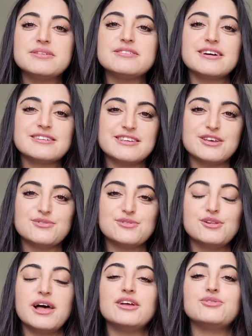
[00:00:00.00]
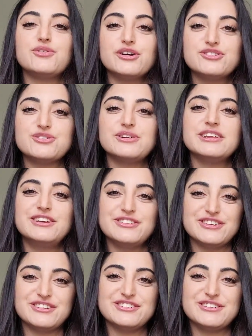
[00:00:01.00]
successful at virtual
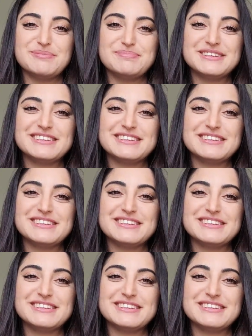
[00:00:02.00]
internship.